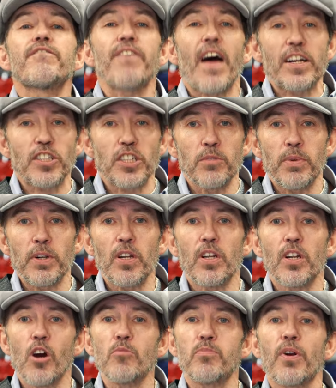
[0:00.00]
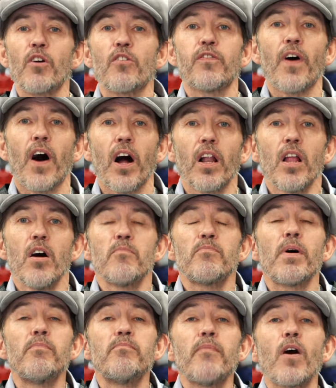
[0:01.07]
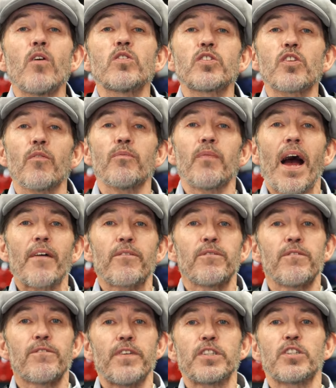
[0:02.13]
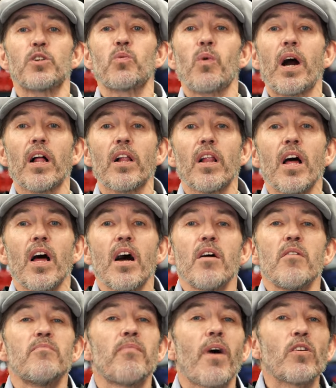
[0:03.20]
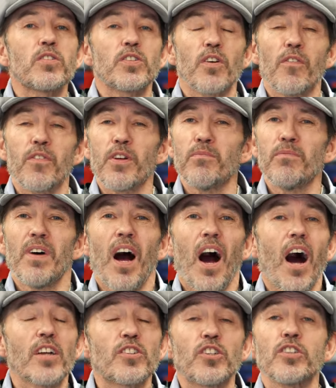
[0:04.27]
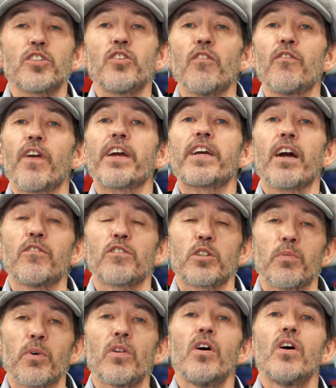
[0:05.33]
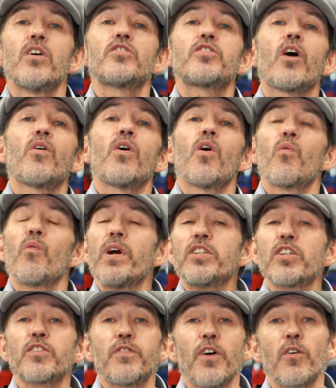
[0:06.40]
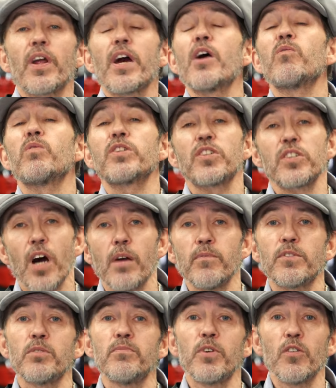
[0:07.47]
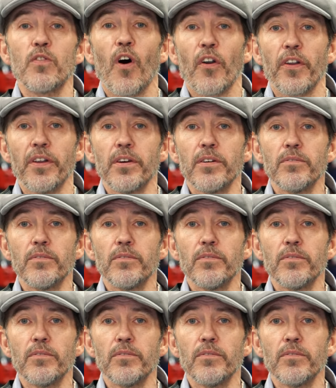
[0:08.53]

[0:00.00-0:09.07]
fashionable low profile, but most of them haven't fitted well. Most of them are just not very comfortable. So we just felt it was time to move on.